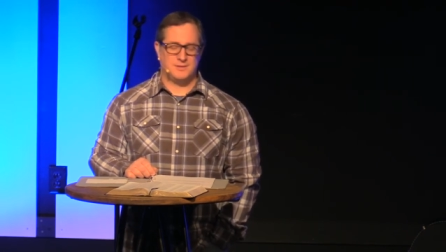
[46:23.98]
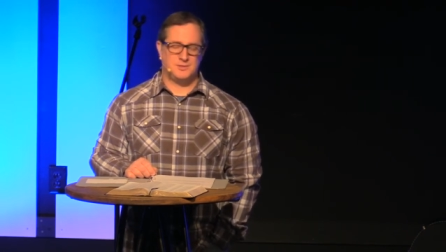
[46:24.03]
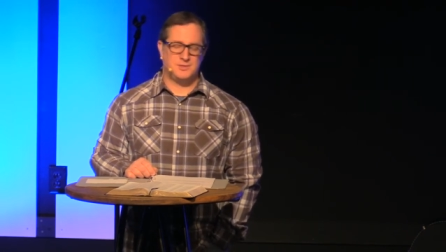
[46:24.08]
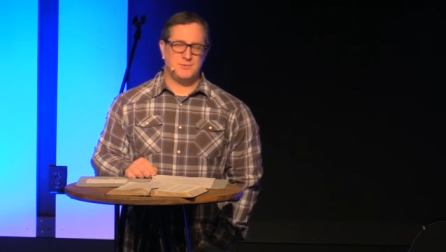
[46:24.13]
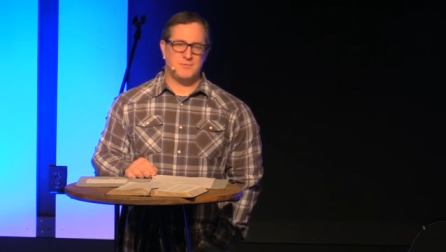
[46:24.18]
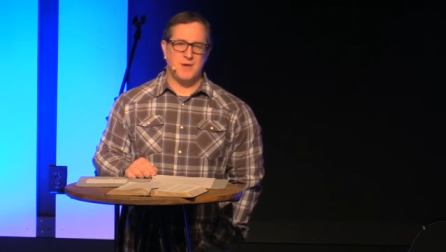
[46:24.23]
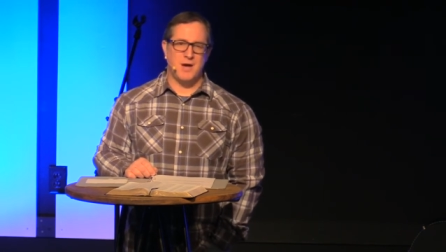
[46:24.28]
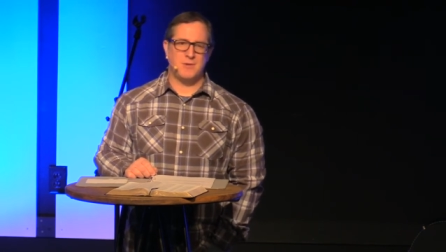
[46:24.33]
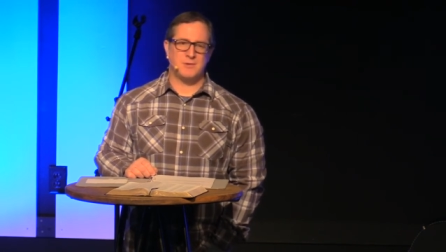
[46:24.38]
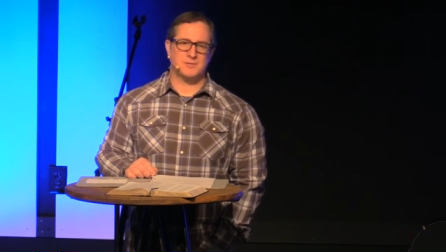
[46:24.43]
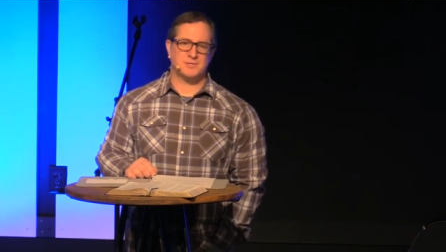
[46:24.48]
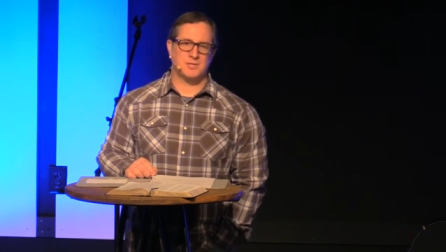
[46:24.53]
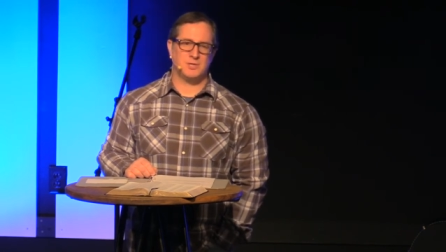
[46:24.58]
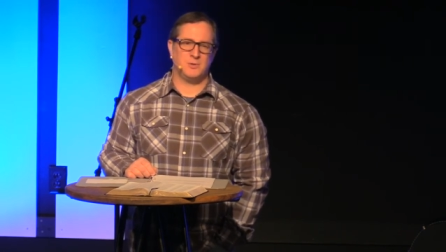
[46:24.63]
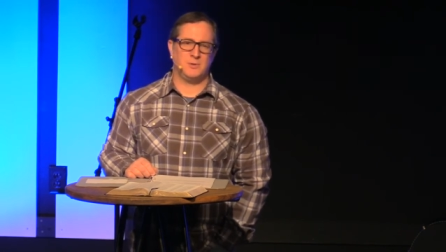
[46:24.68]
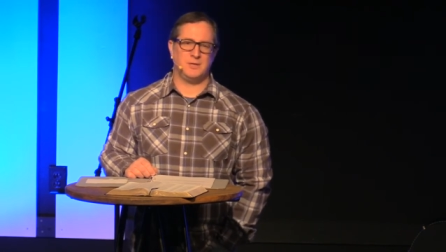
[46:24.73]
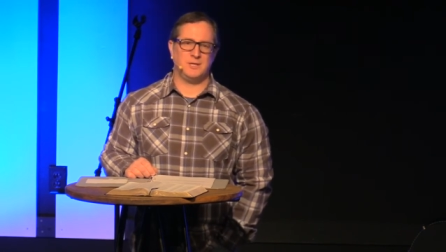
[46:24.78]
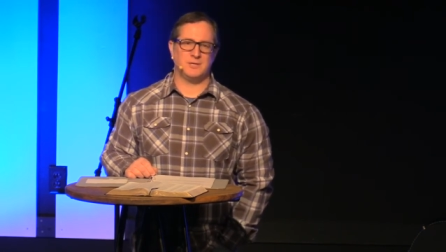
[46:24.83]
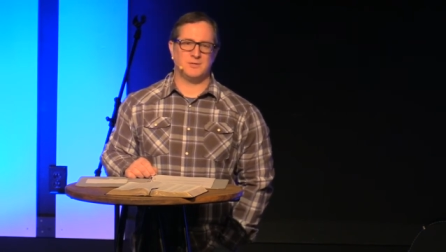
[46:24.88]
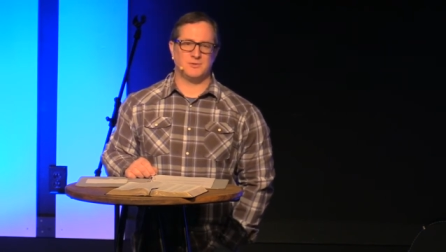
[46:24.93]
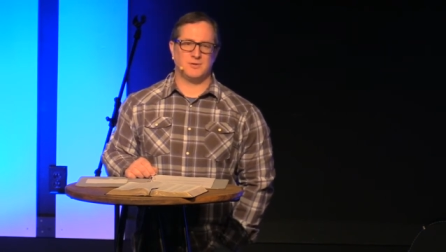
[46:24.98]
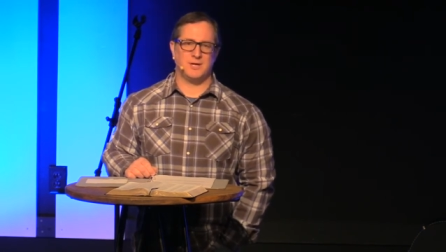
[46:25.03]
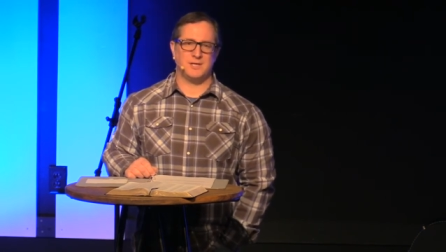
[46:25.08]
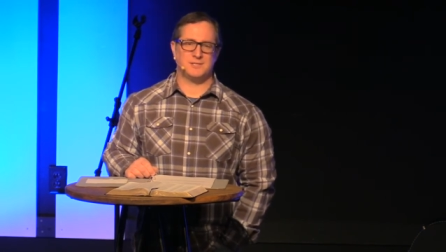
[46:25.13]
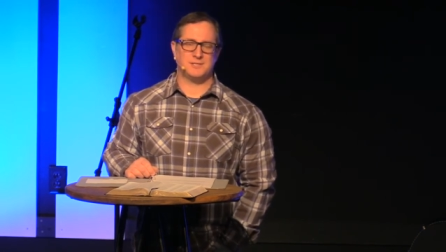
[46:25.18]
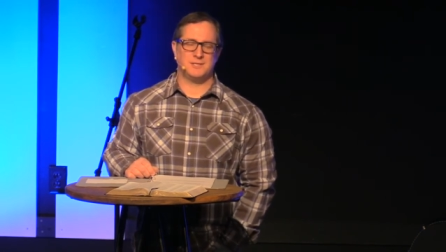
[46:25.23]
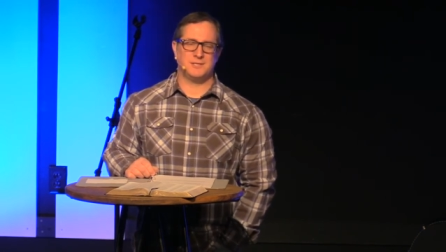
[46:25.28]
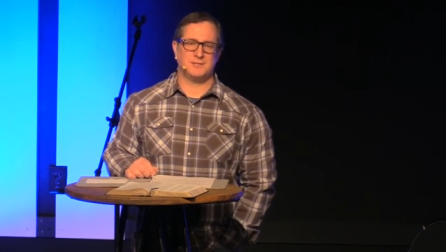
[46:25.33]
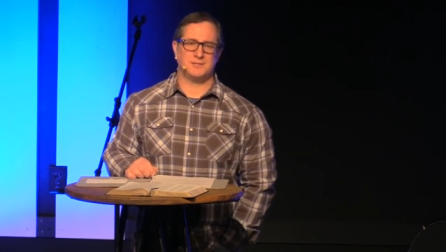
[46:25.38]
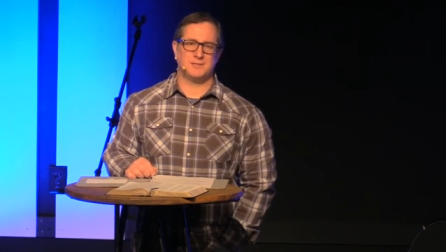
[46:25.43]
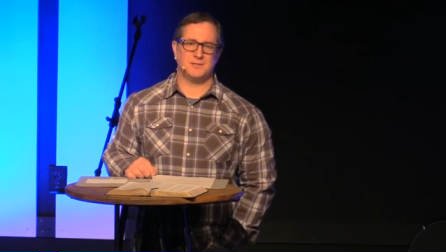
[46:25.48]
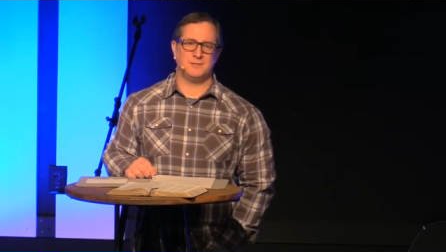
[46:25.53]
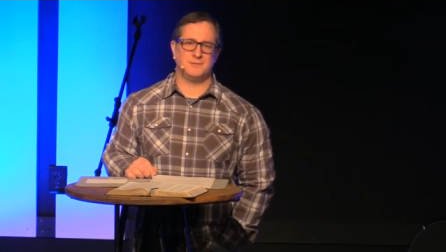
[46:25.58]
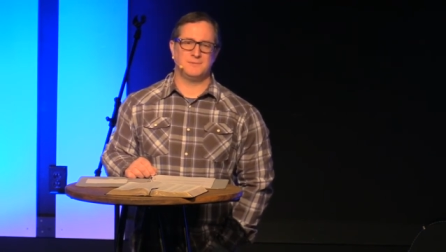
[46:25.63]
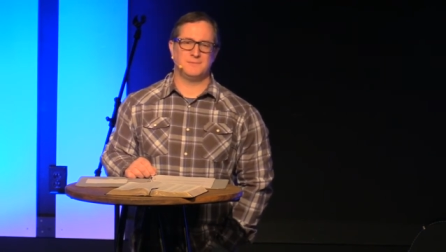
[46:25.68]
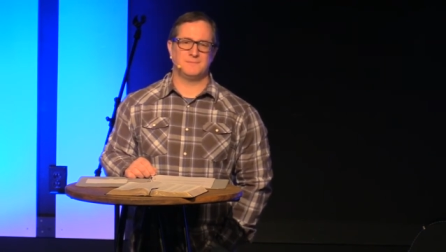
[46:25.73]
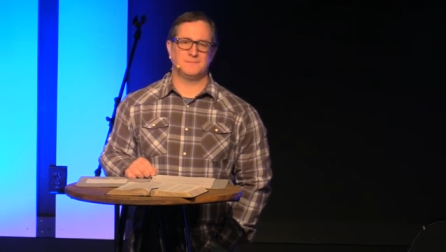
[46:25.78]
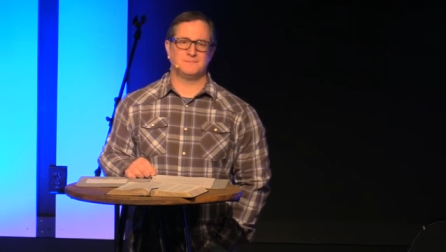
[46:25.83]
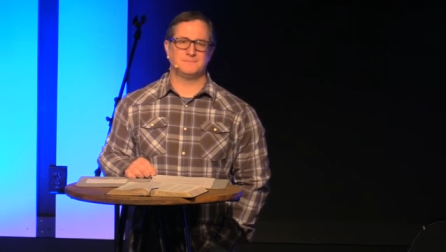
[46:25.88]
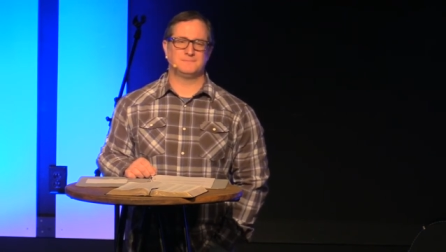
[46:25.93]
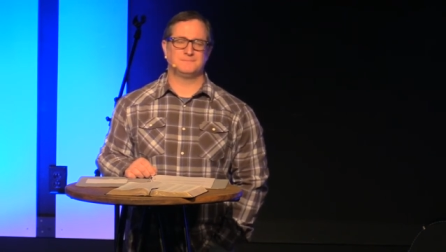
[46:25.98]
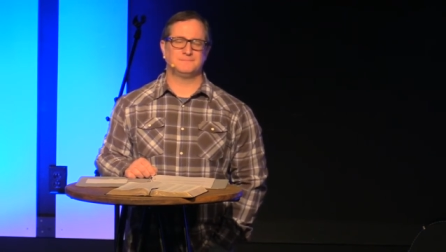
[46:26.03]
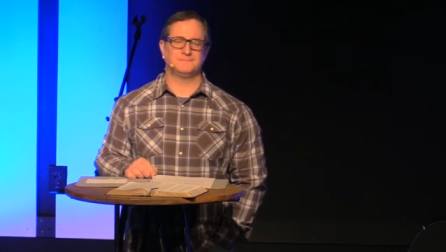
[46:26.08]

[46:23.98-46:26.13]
Did you notice who he addressed it to?